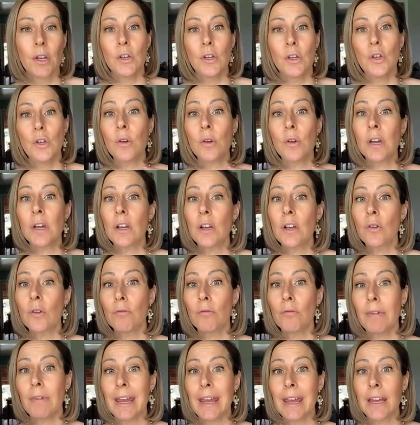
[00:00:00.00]
You can
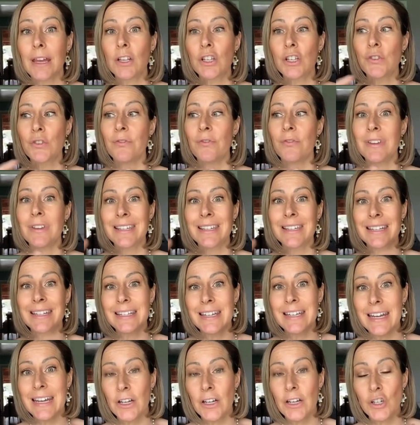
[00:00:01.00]
arrange
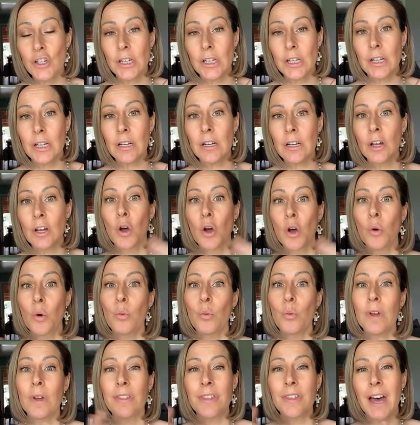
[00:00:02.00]
visitation
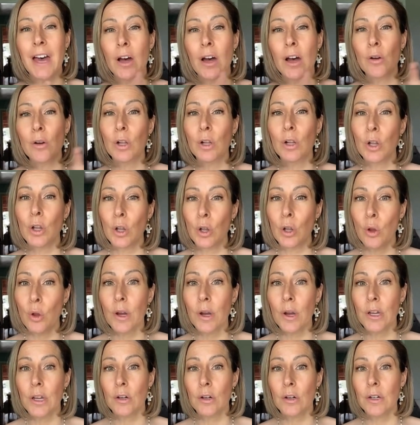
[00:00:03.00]
without
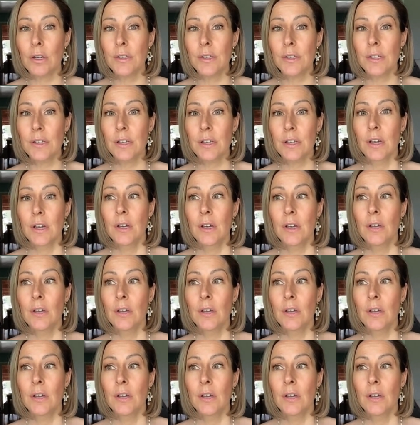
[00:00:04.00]
lawyers.